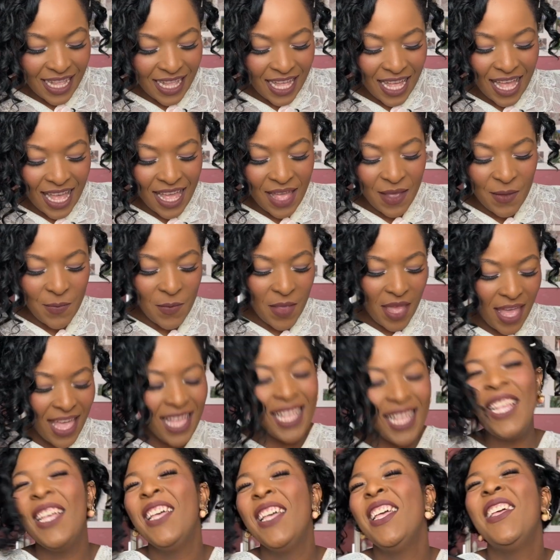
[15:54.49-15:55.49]

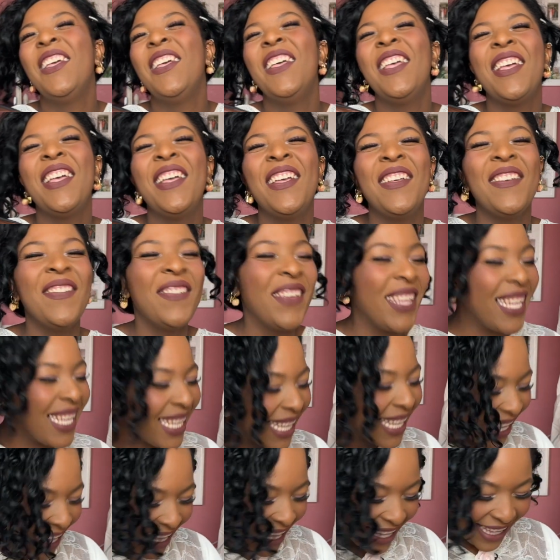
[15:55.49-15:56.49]
But
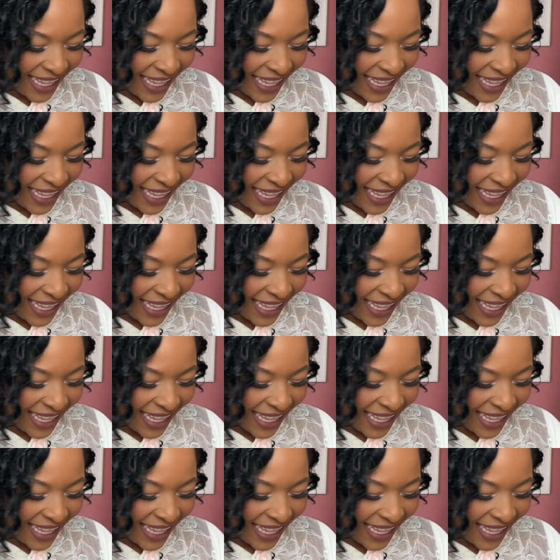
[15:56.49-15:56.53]
yeah,